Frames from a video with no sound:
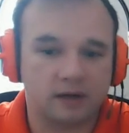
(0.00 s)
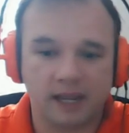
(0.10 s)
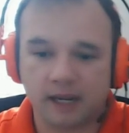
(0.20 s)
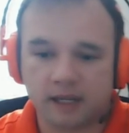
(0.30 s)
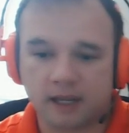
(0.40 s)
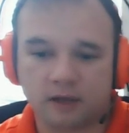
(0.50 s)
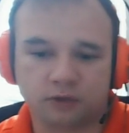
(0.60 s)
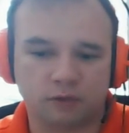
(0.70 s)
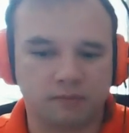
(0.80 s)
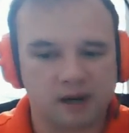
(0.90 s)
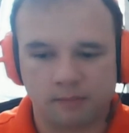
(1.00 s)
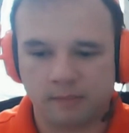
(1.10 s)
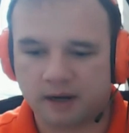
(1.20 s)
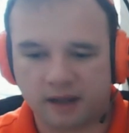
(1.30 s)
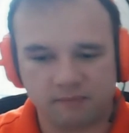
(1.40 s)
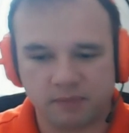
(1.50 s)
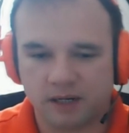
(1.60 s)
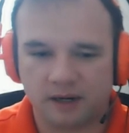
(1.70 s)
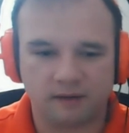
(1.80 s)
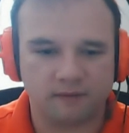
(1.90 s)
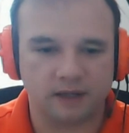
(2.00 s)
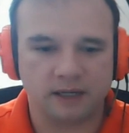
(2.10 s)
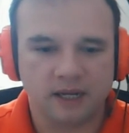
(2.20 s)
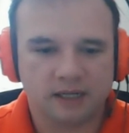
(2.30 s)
a hangout or may not have been in an event.